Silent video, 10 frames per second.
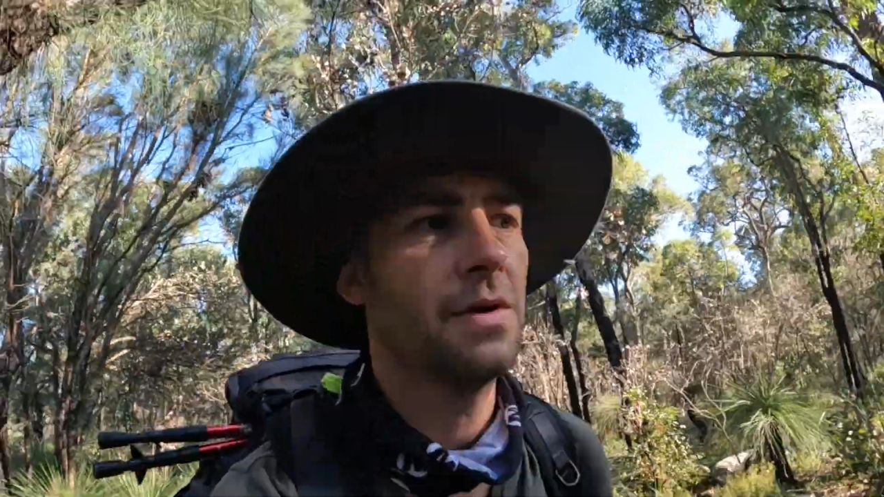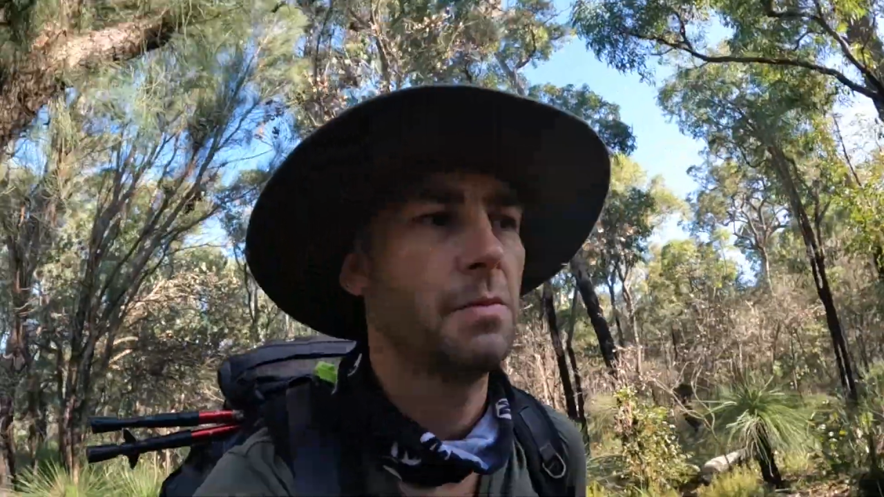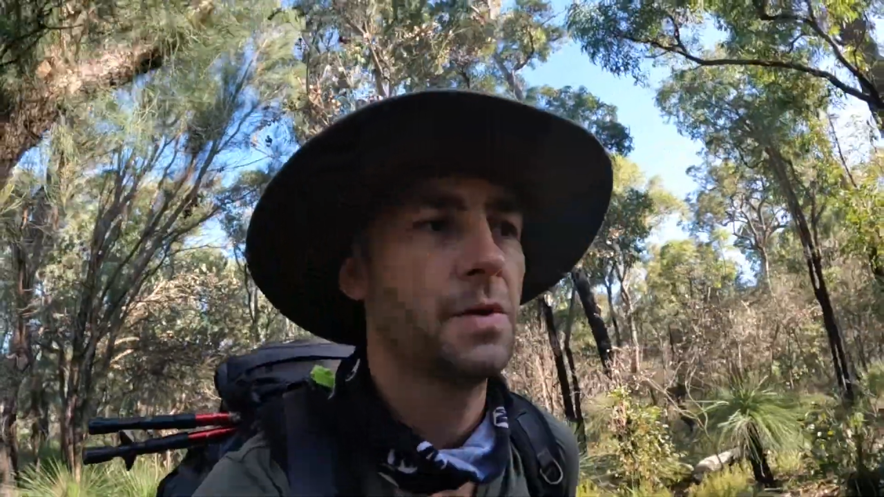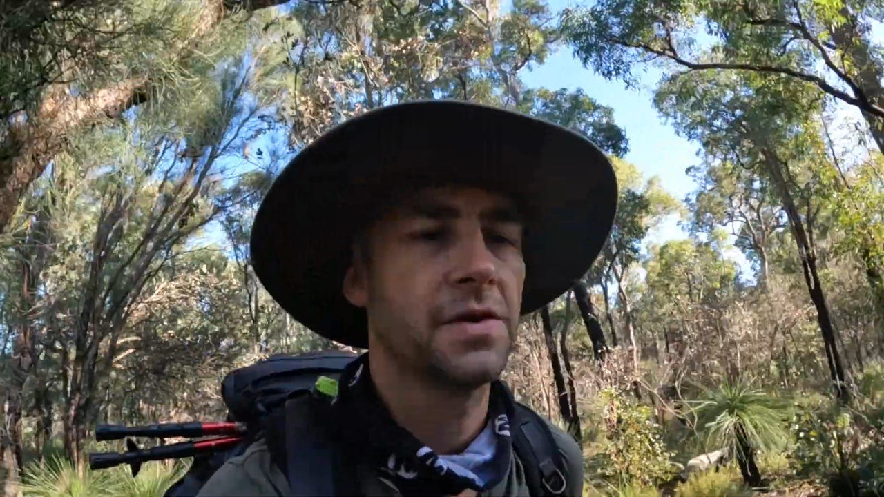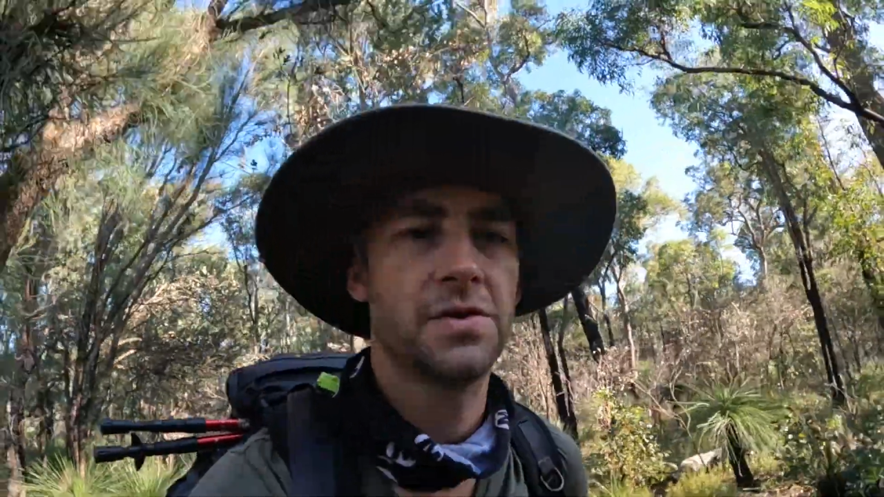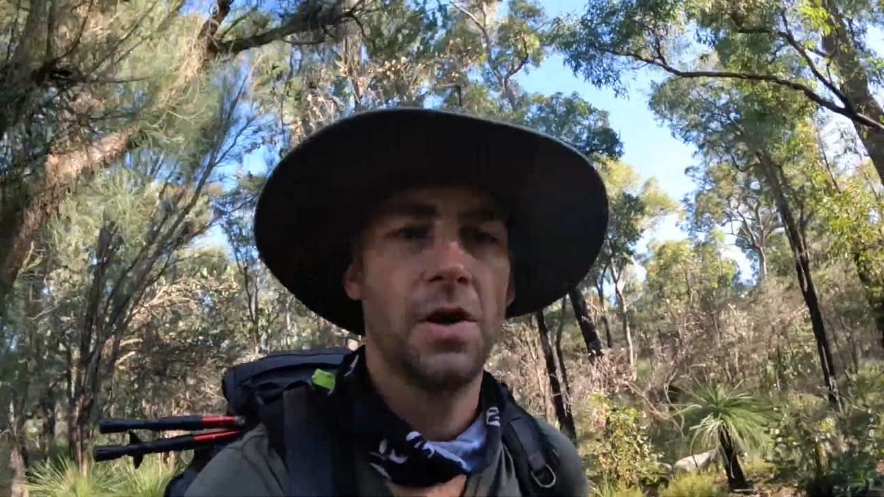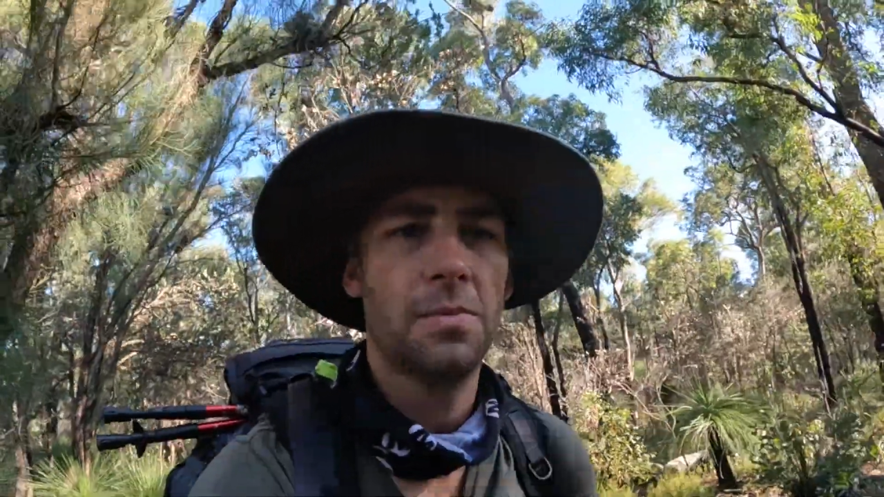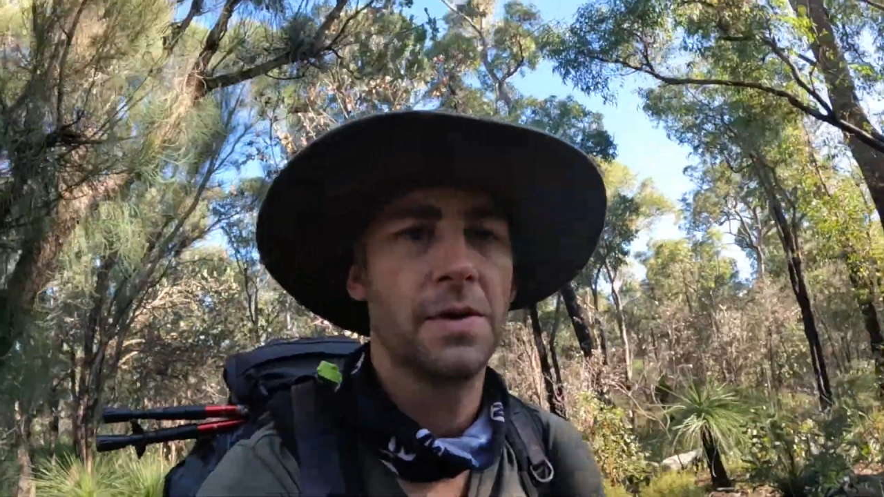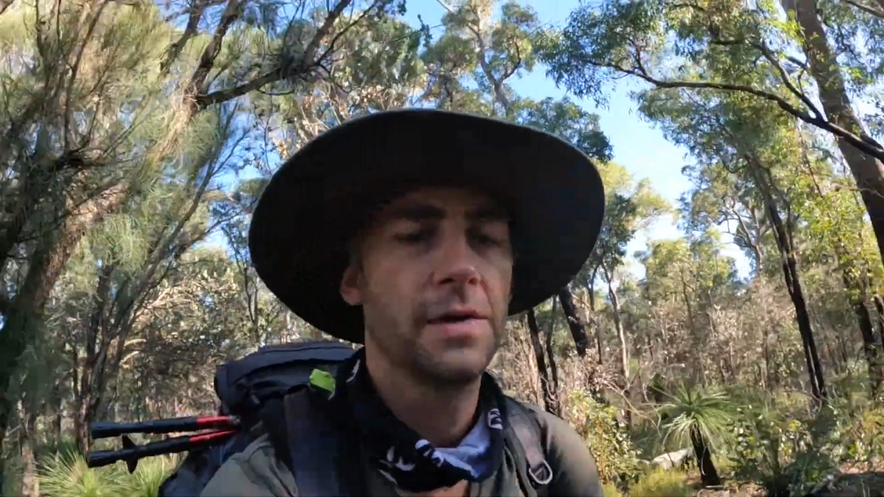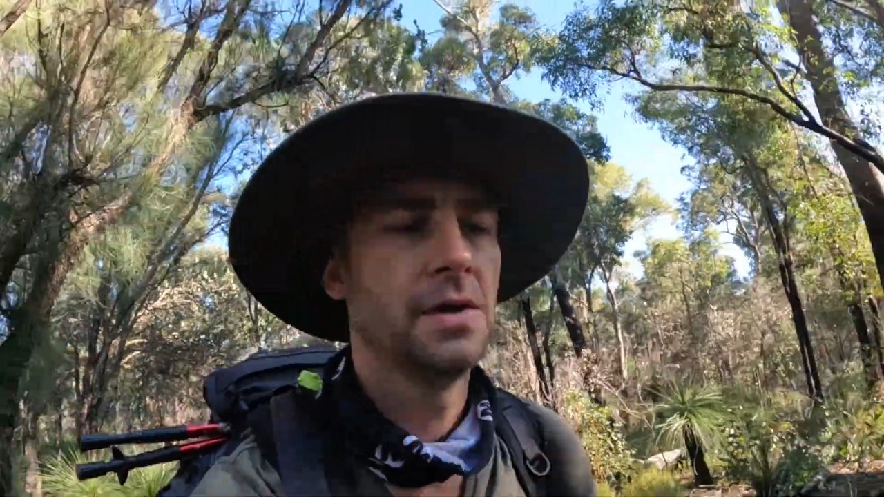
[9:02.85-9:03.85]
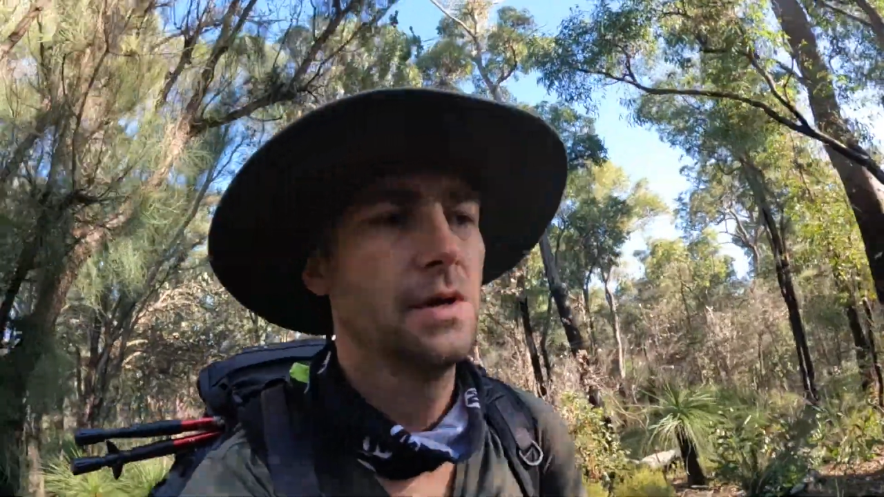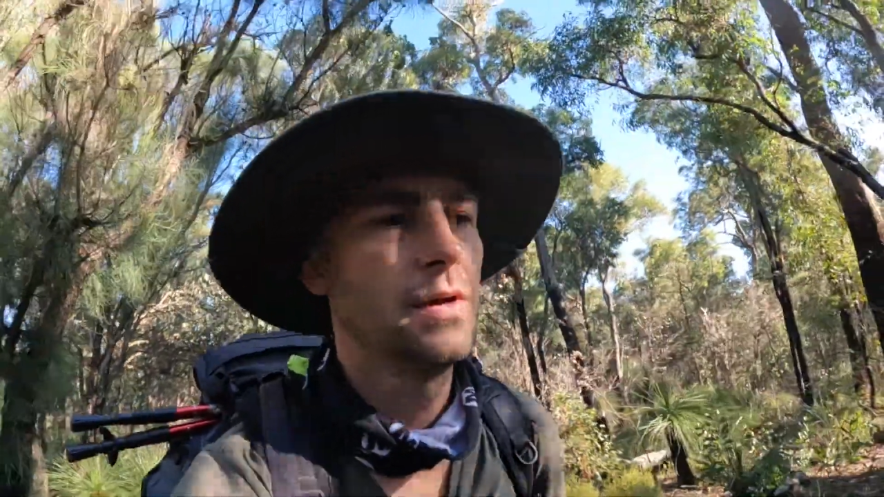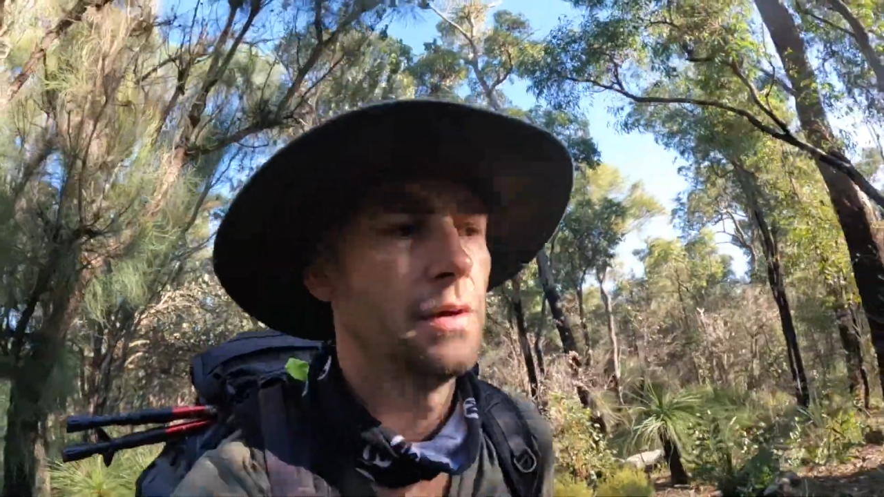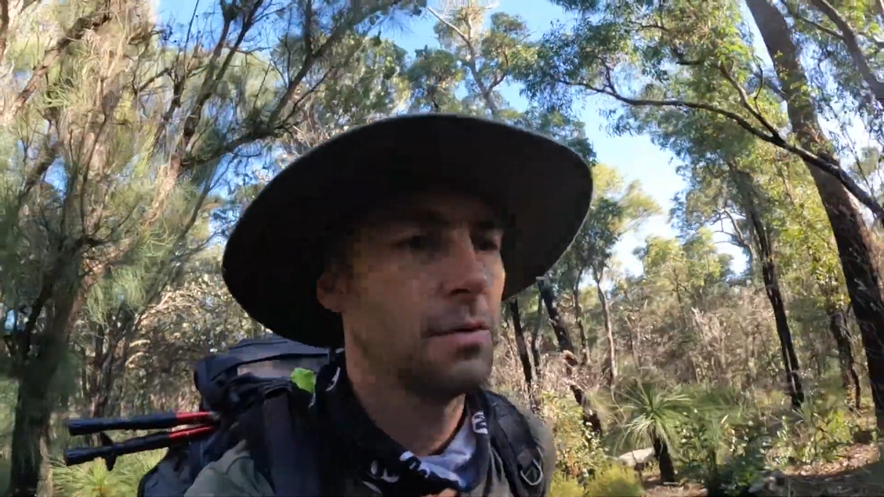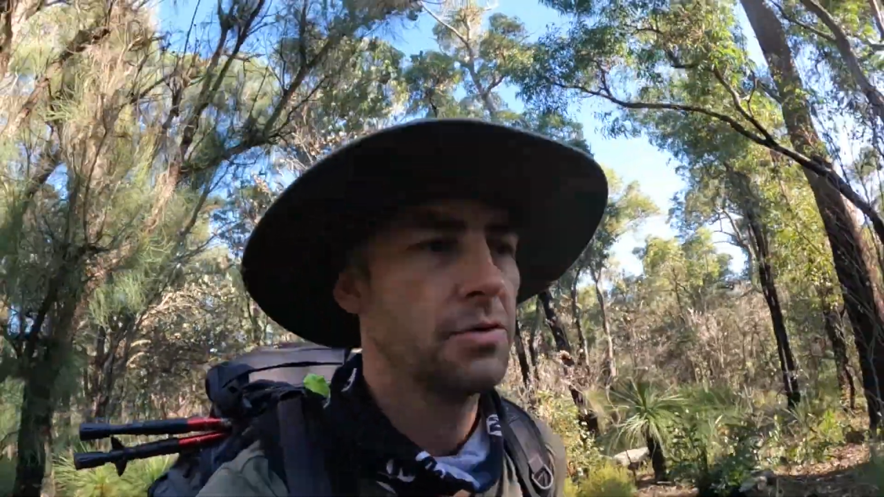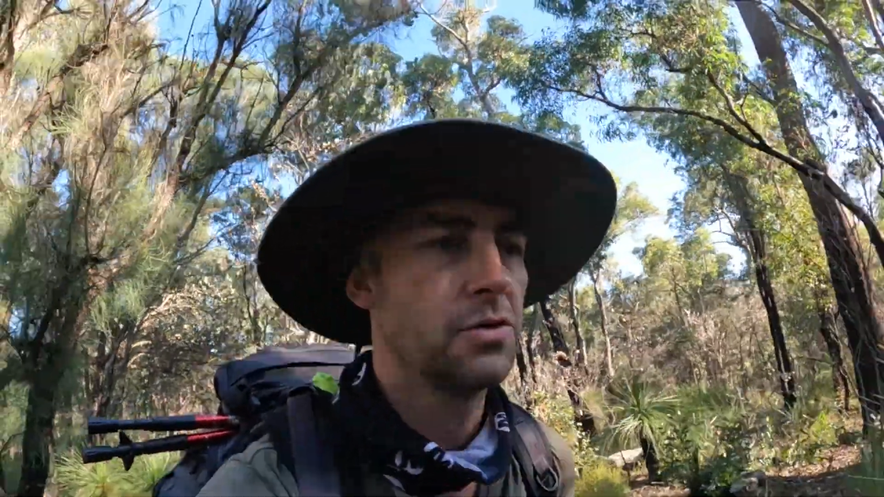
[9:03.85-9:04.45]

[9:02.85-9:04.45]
I'm at the top. I'm